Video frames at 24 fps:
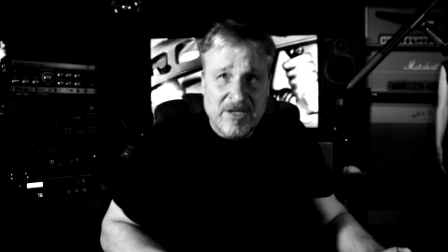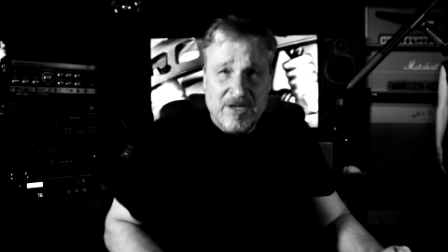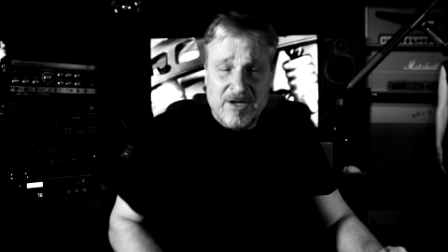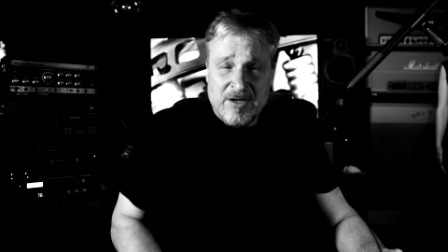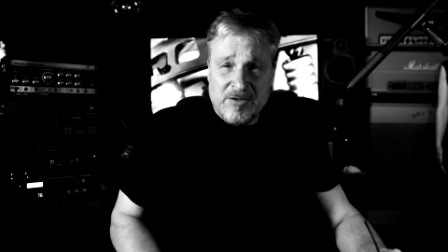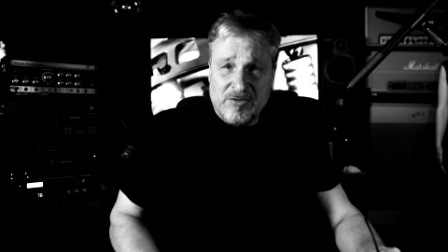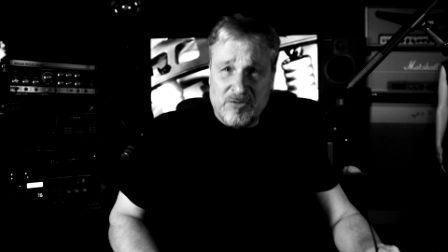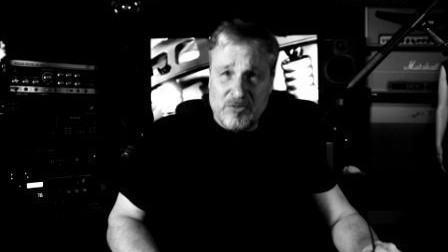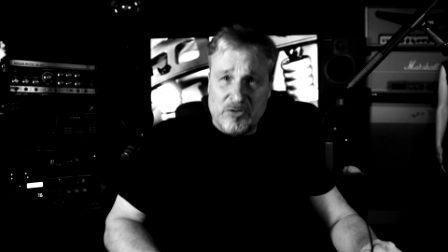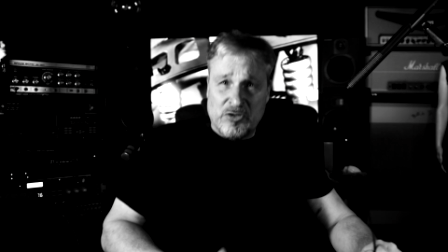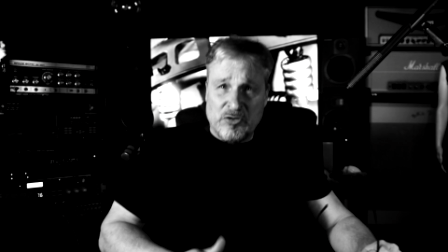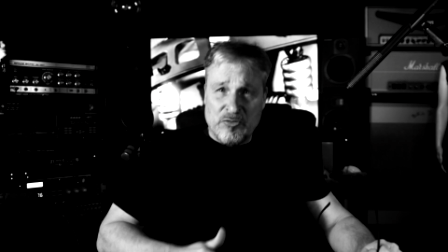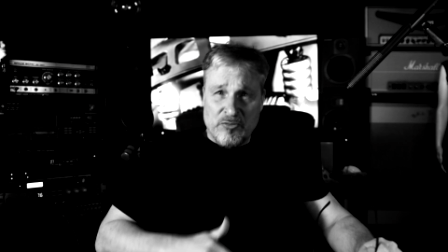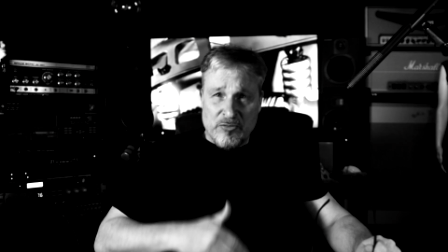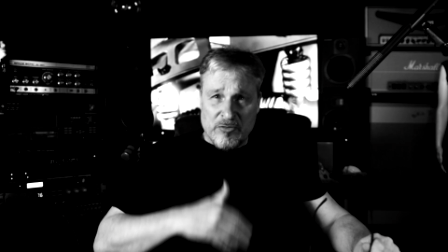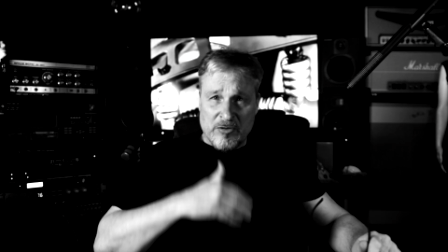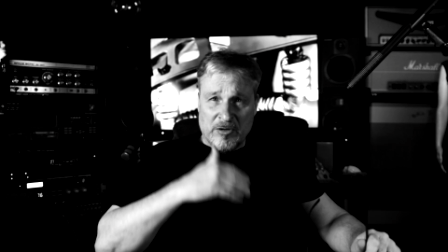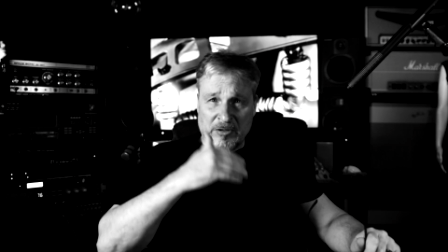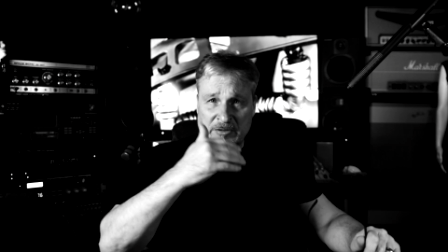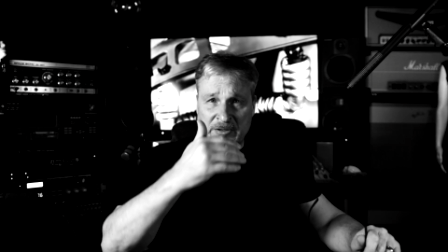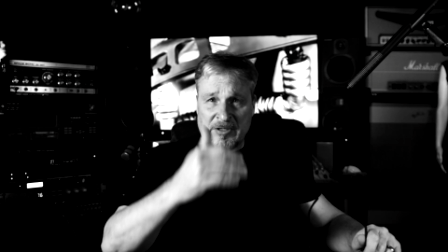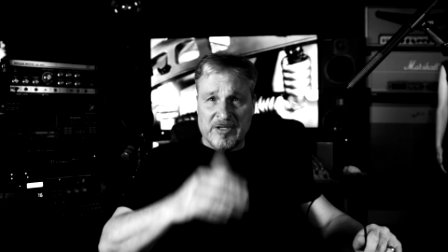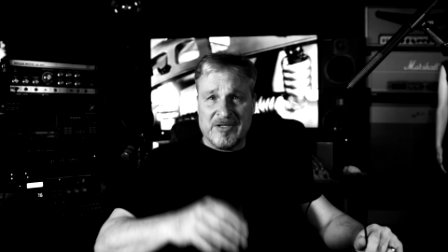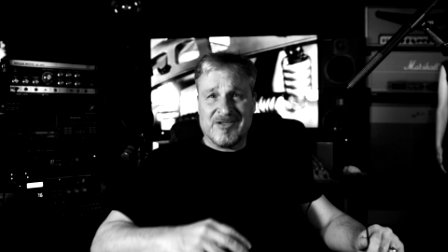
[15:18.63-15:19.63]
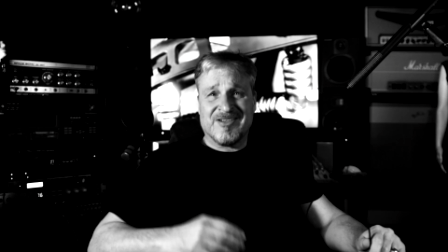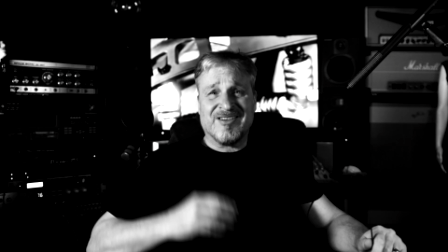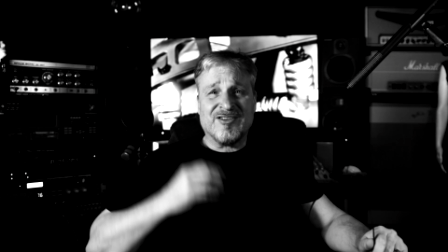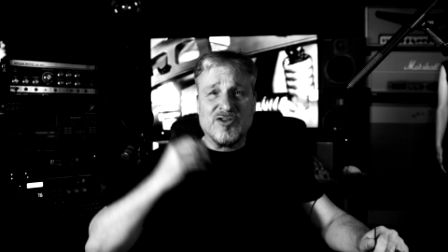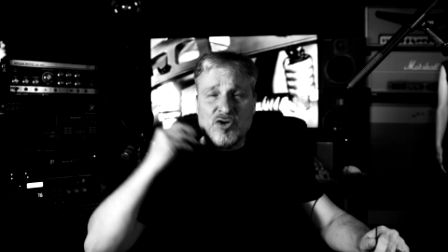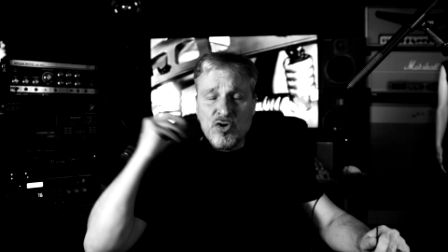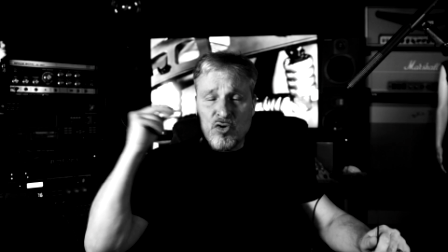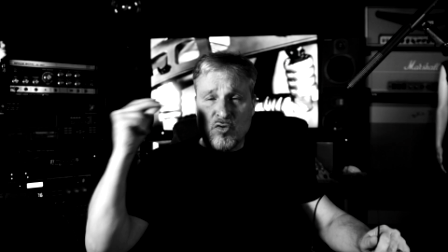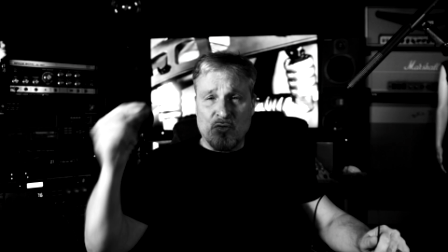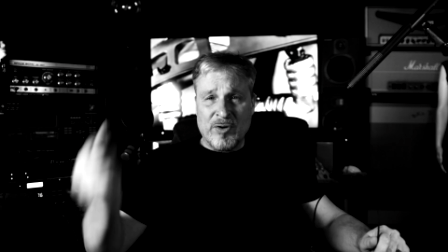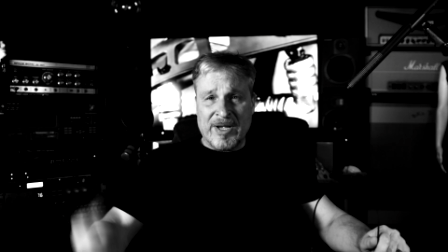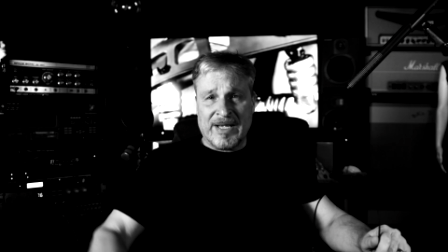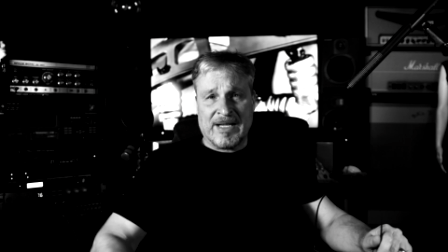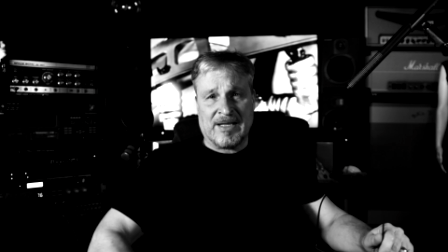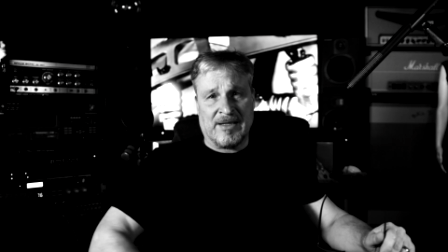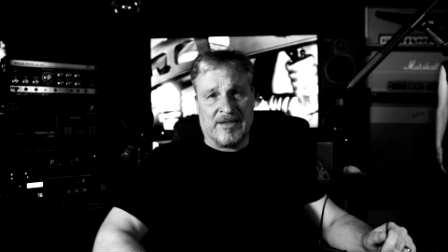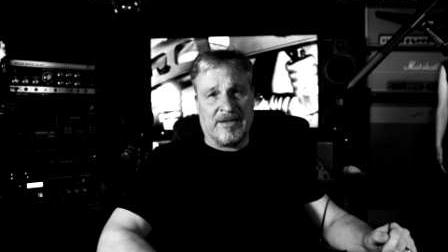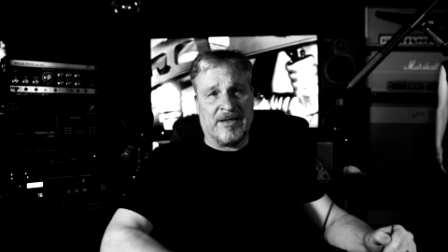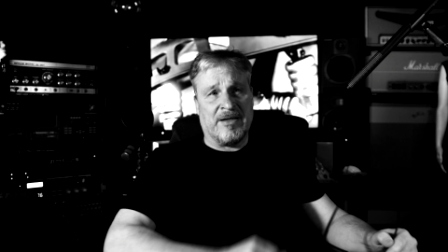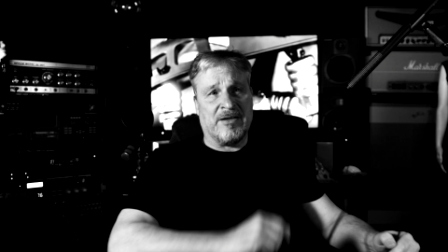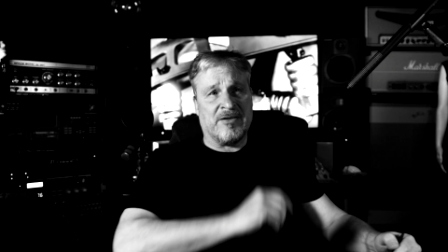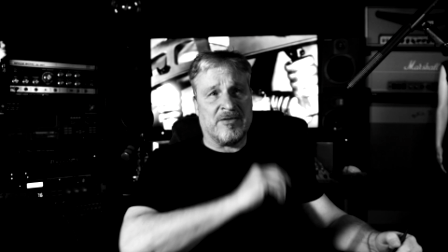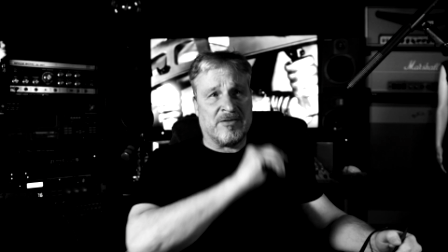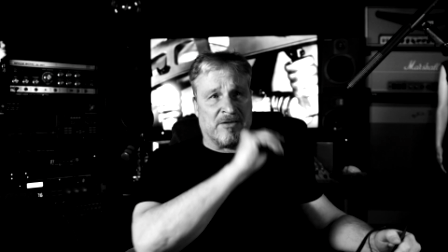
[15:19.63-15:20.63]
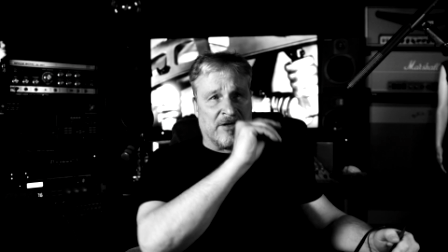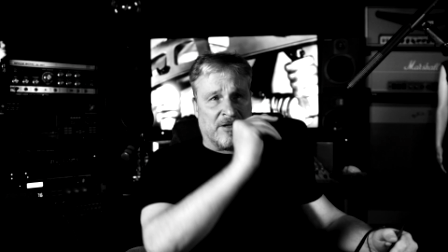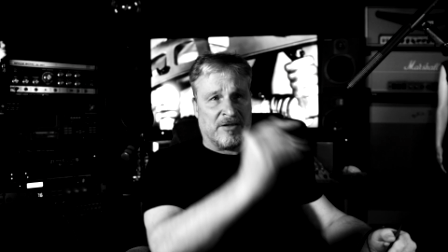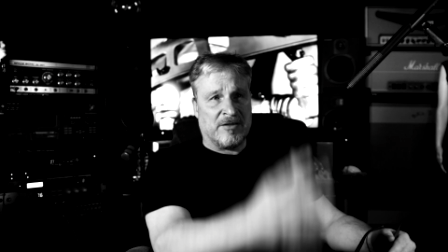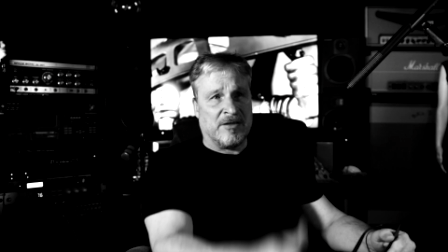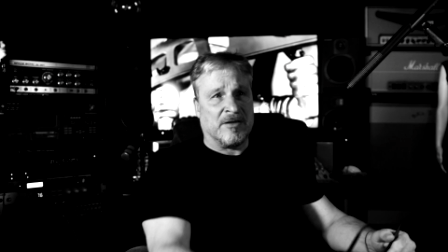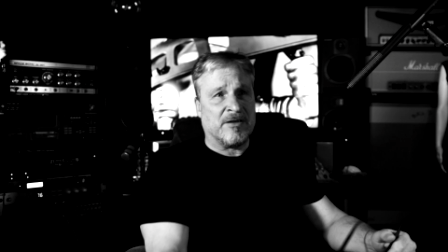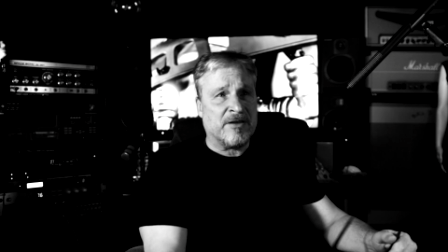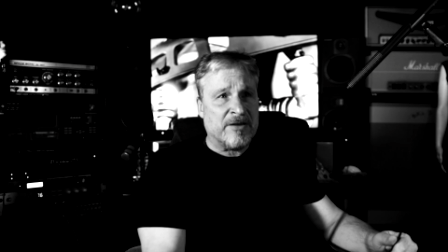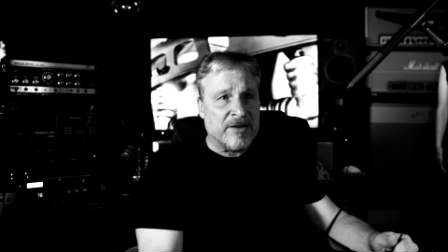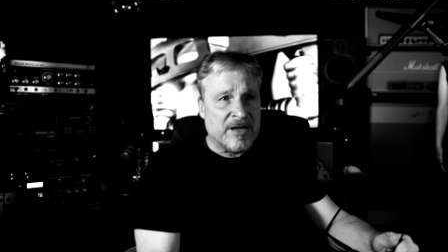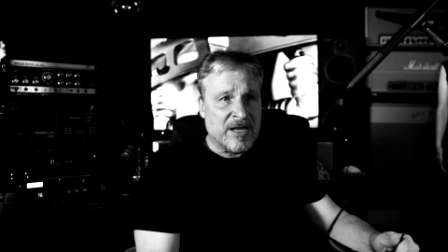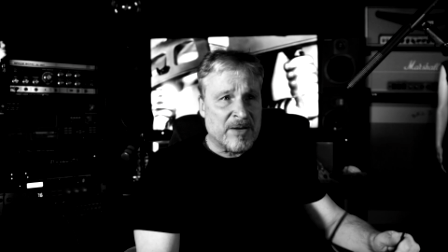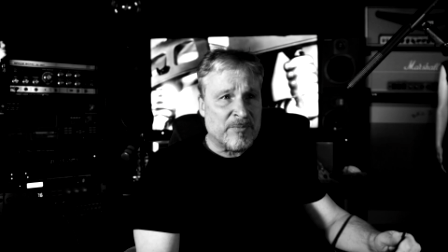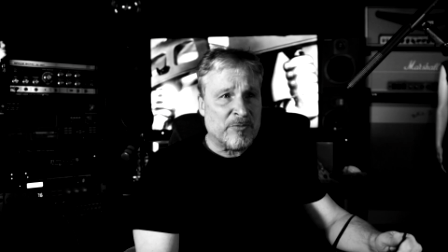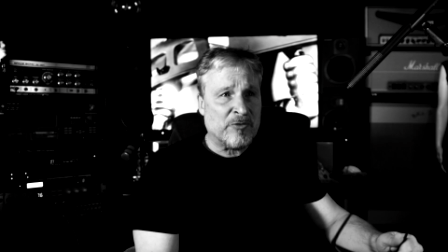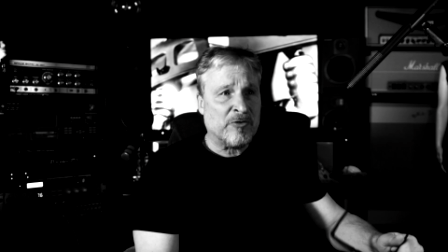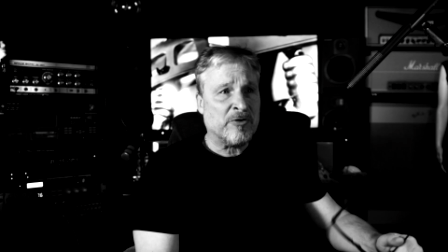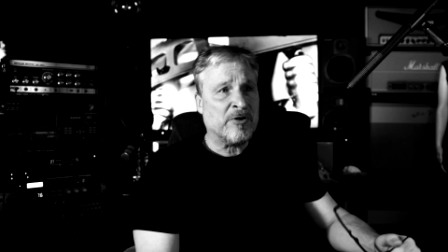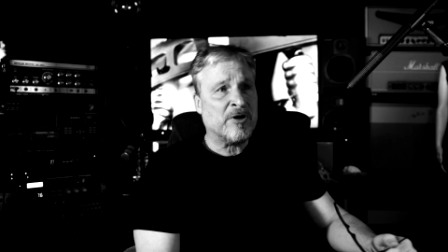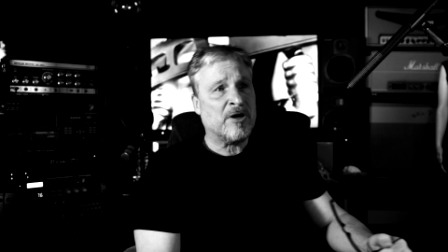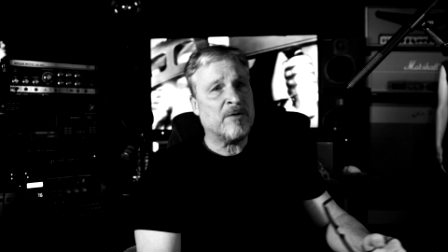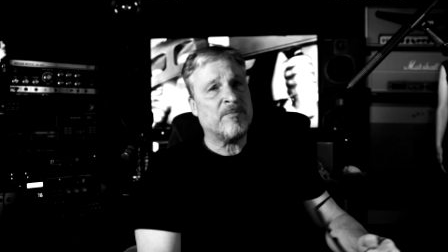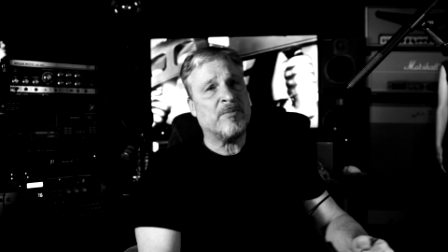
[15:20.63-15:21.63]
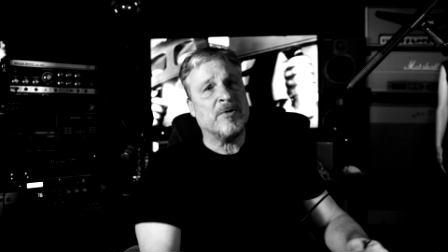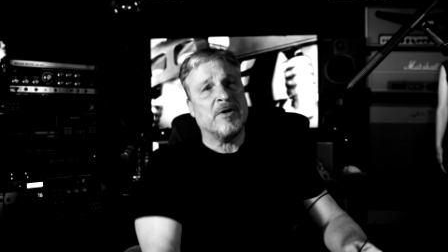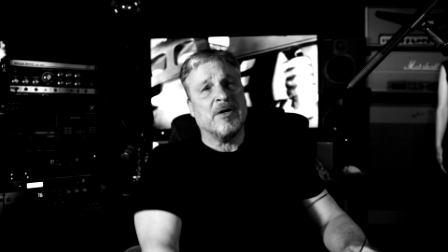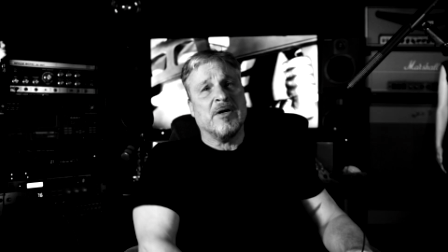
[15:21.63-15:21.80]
to do an audition quickly, set the camera up,